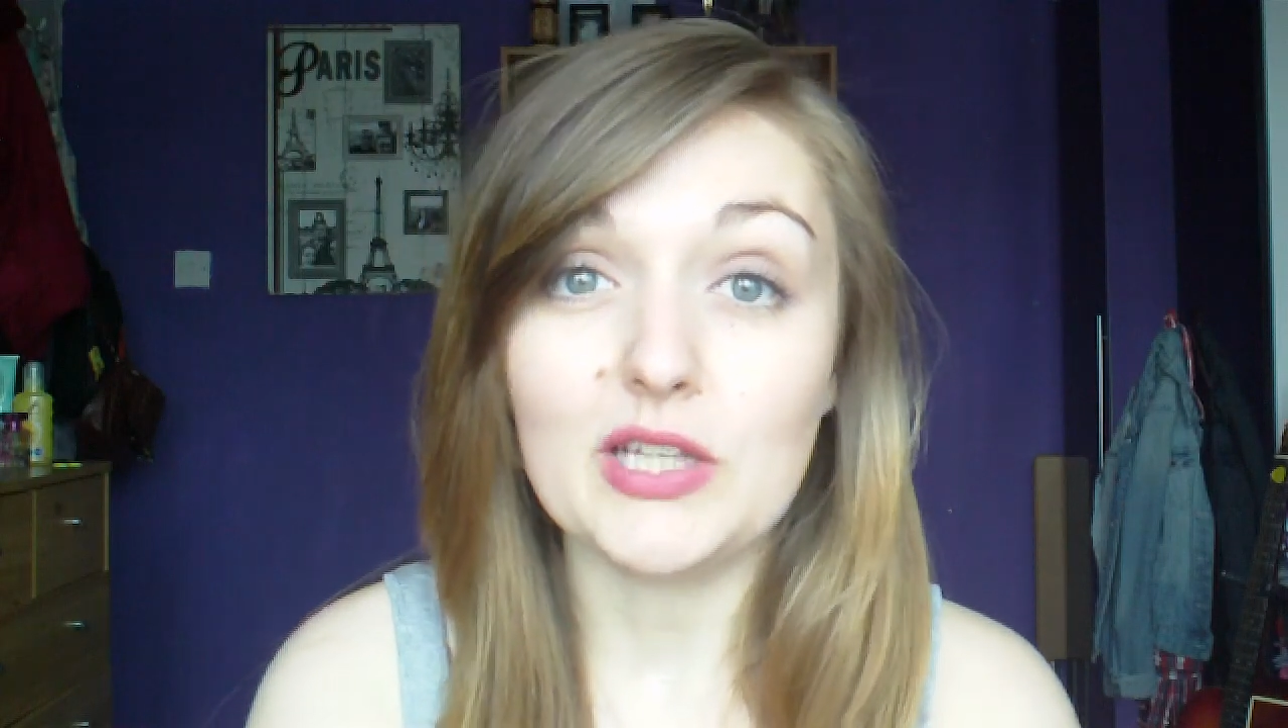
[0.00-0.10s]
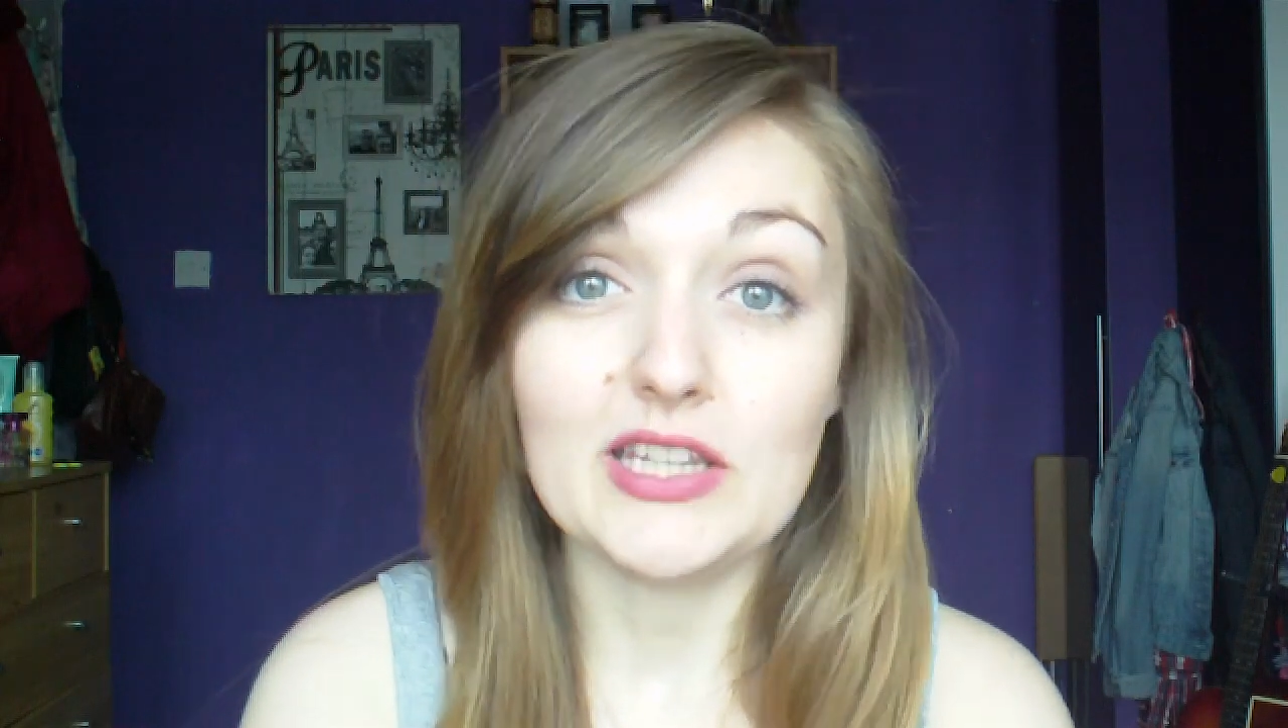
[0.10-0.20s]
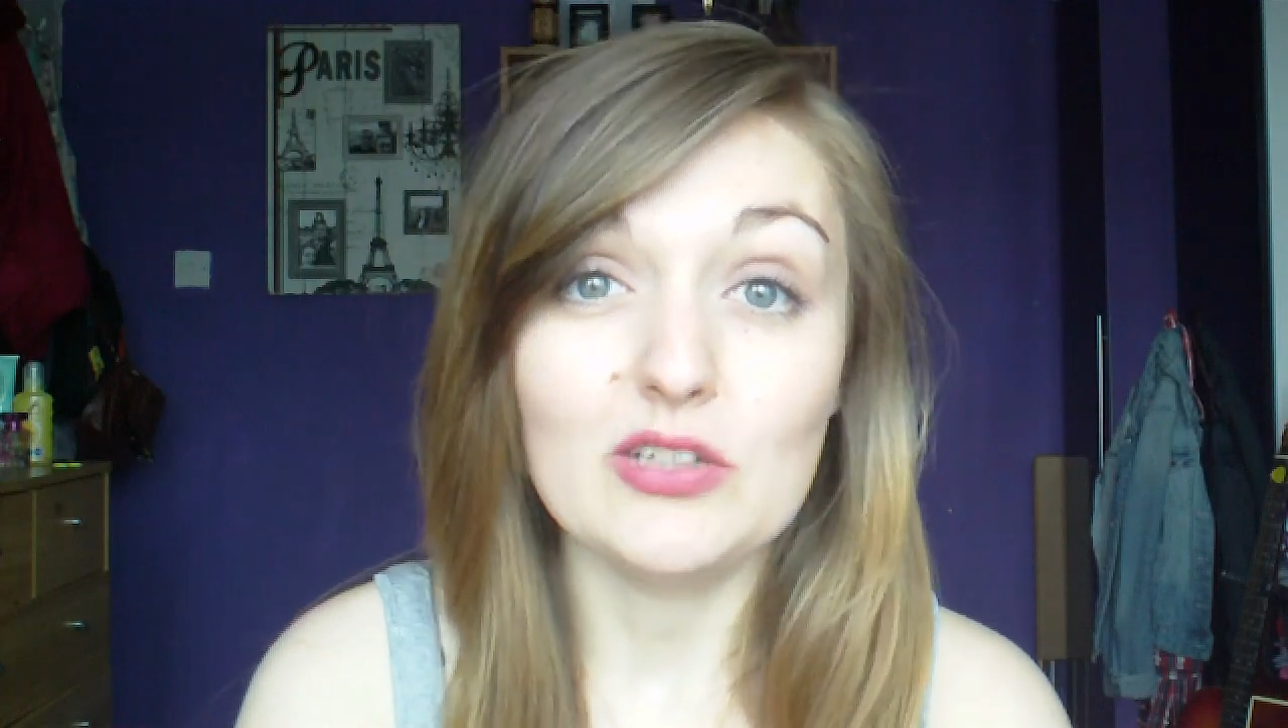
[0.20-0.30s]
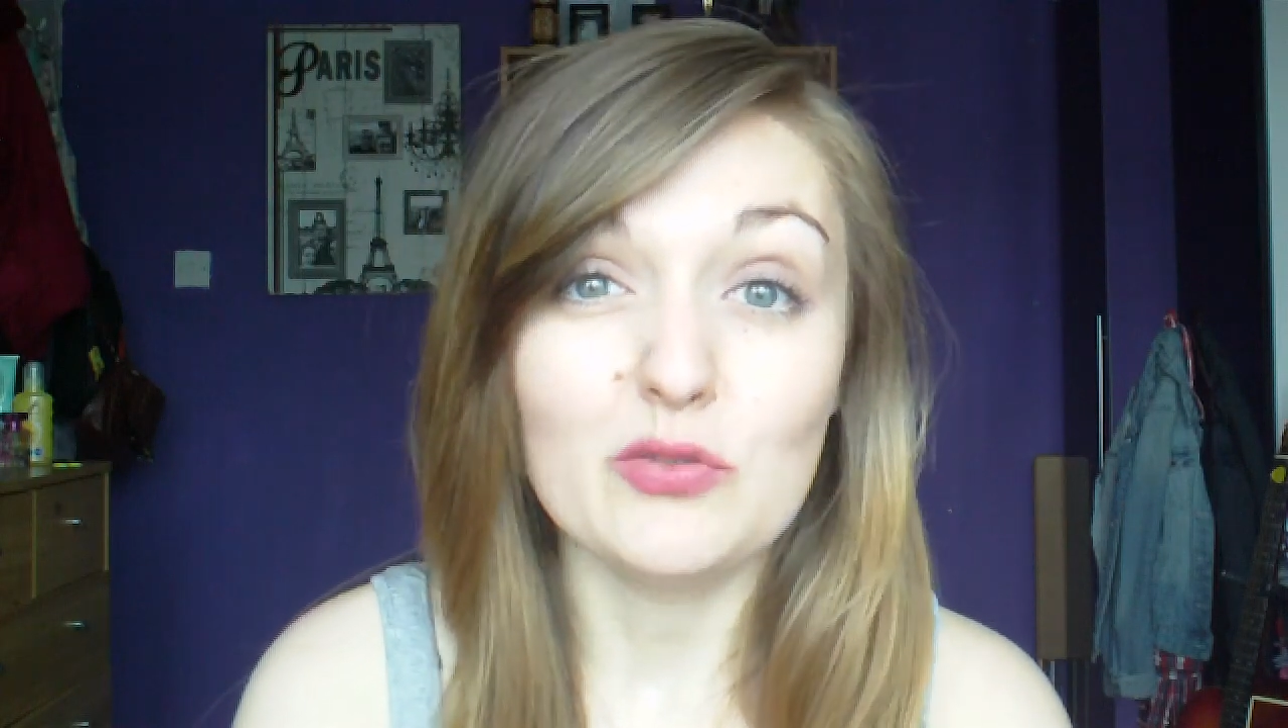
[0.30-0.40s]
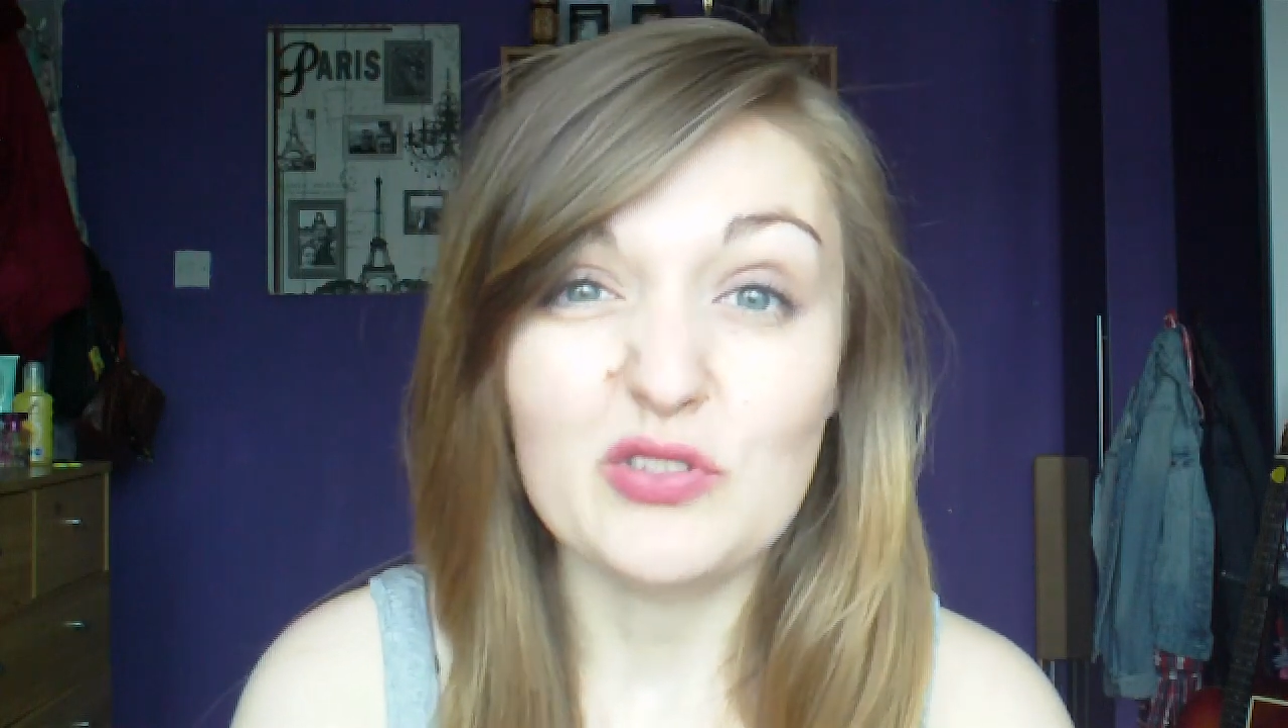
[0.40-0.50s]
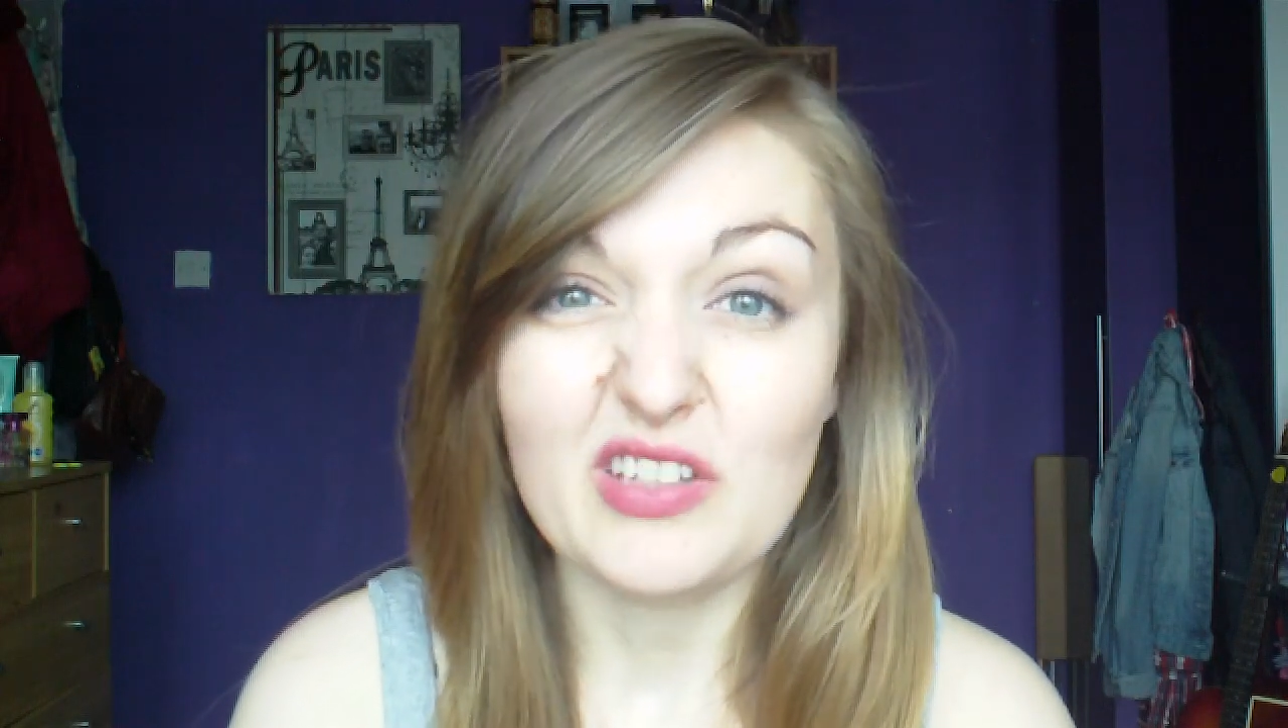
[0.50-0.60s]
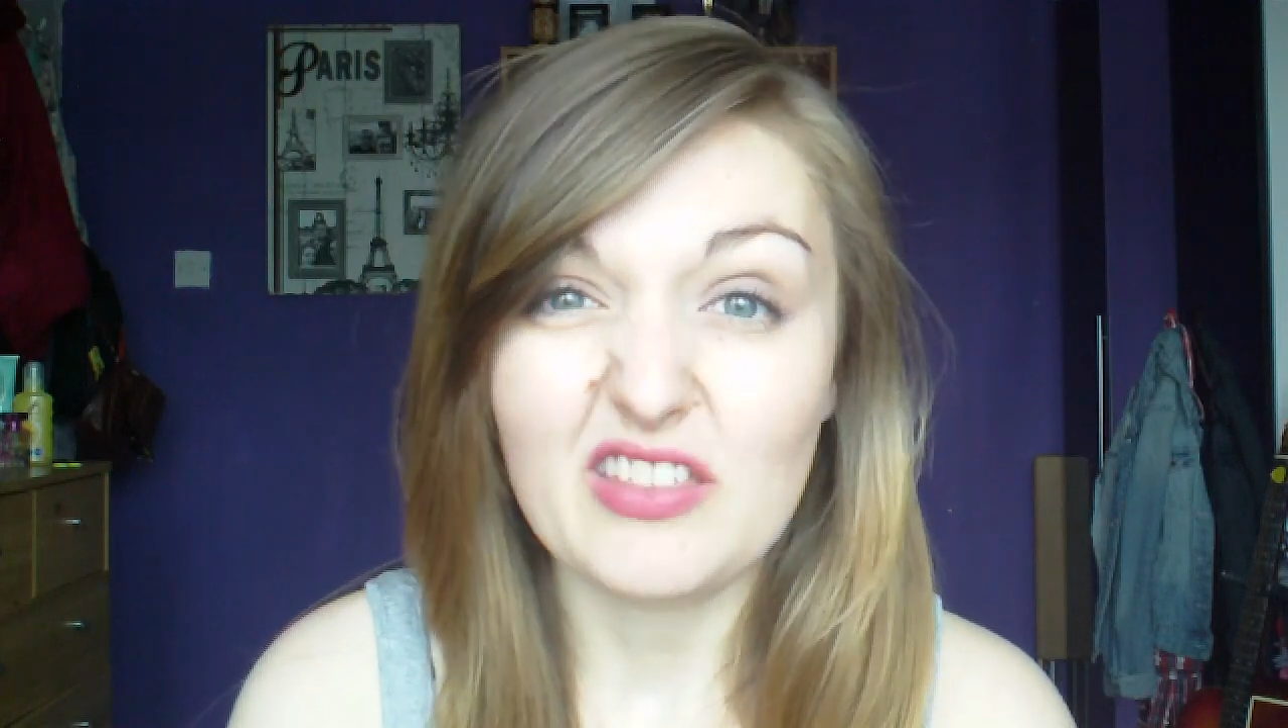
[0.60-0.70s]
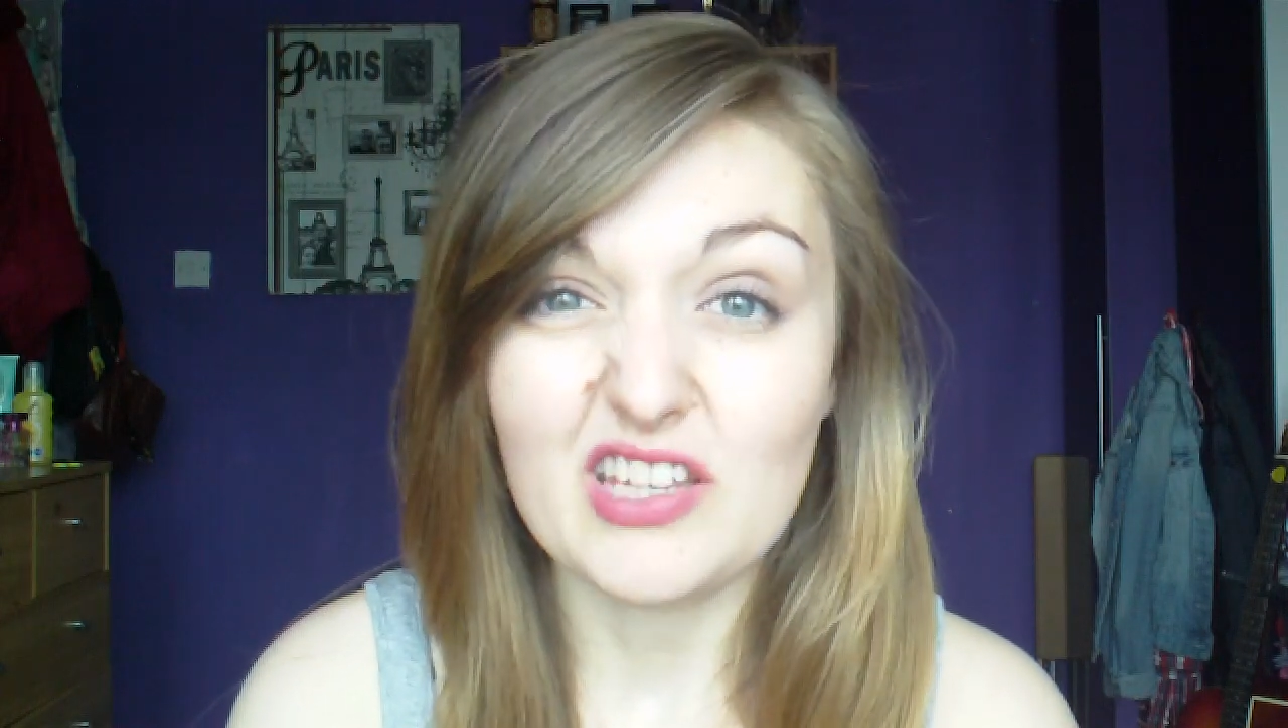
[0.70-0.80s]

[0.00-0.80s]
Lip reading: like they're not doing